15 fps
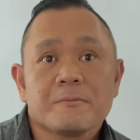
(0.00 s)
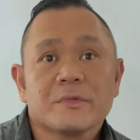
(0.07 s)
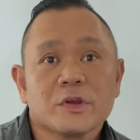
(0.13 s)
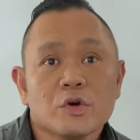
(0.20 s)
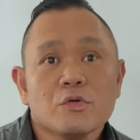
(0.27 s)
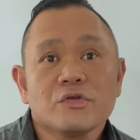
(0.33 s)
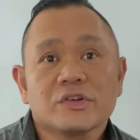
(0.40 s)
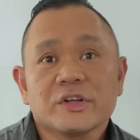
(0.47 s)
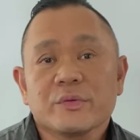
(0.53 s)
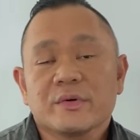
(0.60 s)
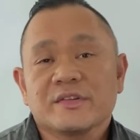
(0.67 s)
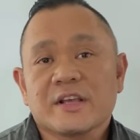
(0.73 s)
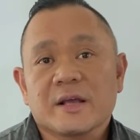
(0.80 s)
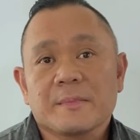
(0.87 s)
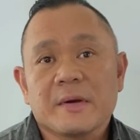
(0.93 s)
usually
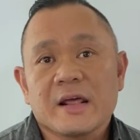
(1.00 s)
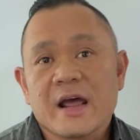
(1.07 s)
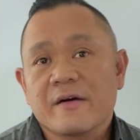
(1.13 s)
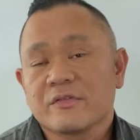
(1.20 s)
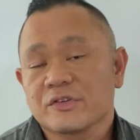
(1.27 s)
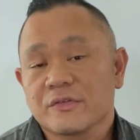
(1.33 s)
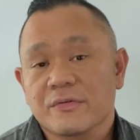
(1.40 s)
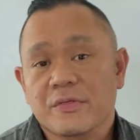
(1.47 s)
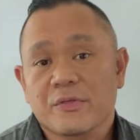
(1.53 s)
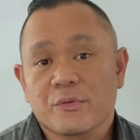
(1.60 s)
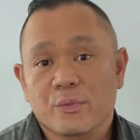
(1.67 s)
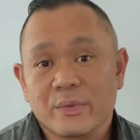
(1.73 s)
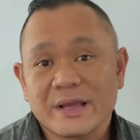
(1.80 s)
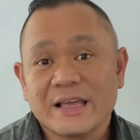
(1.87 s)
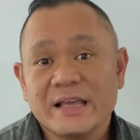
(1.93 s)
would take me an average of
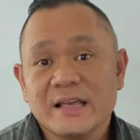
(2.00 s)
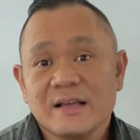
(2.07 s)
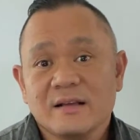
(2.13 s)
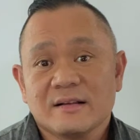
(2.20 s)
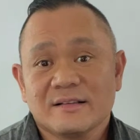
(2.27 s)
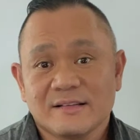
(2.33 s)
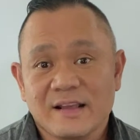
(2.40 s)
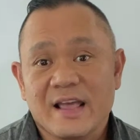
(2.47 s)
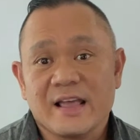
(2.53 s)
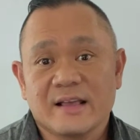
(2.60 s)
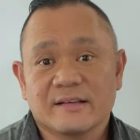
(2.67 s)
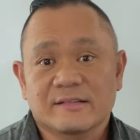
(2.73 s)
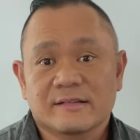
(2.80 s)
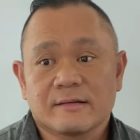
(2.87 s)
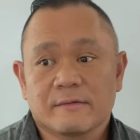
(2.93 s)
3
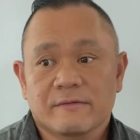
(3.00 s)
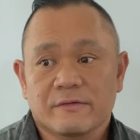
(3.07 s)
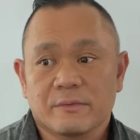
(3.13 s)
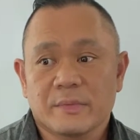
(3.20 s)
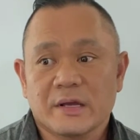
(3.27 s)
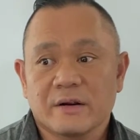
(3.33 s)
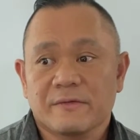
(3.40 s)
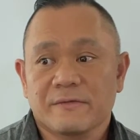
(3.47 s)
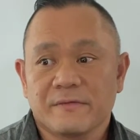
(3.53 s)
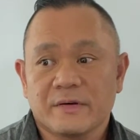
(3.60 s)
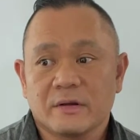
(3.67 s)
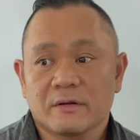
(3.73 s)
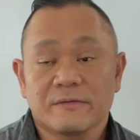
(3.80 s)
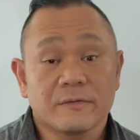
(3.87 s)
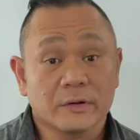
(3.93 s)
days for me to
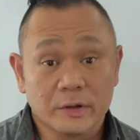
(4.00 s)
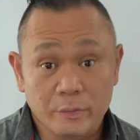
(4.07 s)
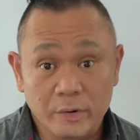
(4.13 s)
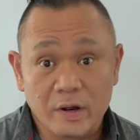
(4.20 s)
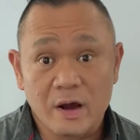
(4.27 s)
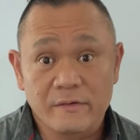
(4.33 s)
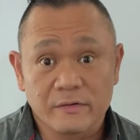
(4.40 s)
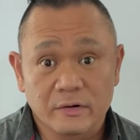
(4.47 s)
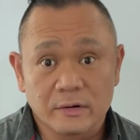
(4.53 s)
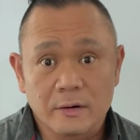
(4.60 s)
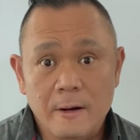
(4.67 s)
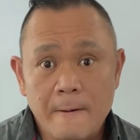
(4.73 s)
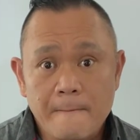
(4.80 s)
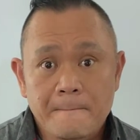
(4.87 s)
feel fully recovered.